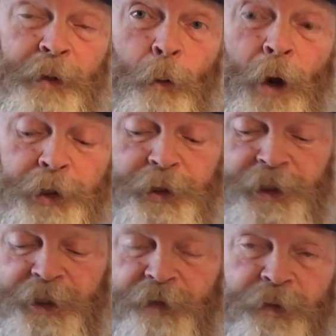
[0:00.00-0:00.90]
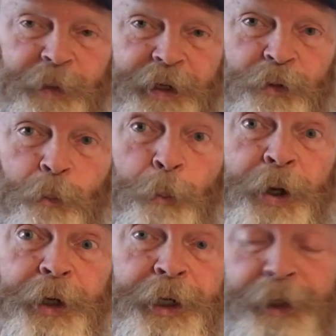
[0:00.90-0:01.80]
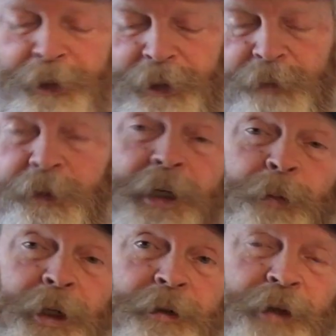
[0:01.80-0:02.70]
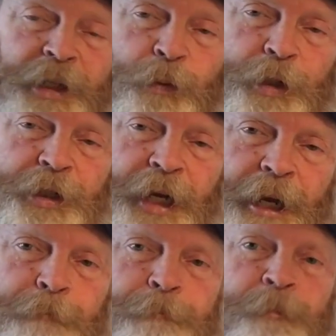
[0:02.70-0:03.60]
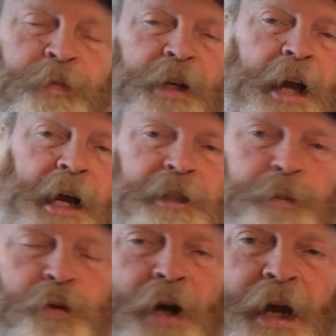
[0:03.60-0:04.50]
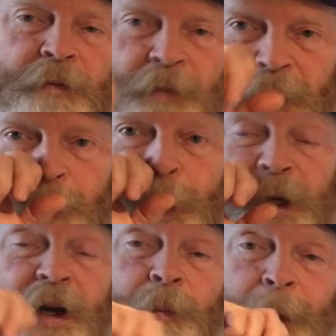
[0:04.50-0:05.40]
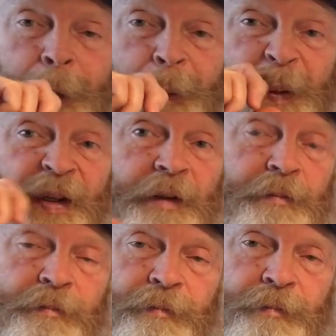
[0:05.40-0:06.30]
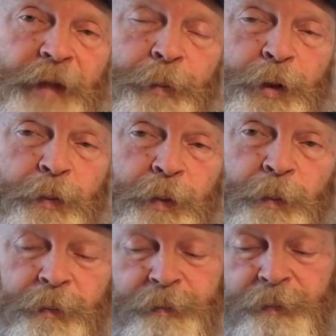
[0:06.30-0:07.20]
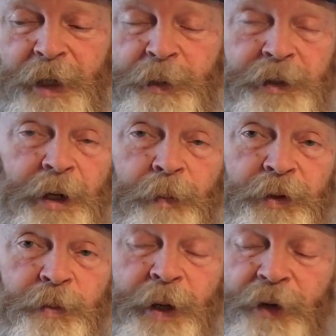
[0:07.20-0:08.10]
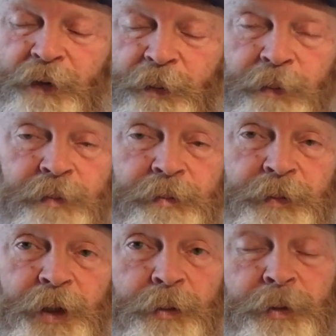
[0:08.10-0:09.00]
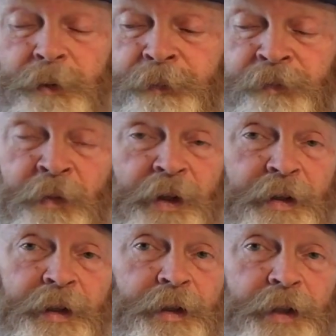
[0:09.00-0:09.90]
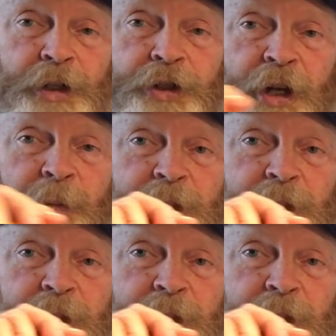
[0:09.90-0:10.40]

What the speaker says: watching enough to make no money. But anyway, that's where it's at. Like, subscribe, leave me a comment. Maybe something's better than Dukes. This gentleman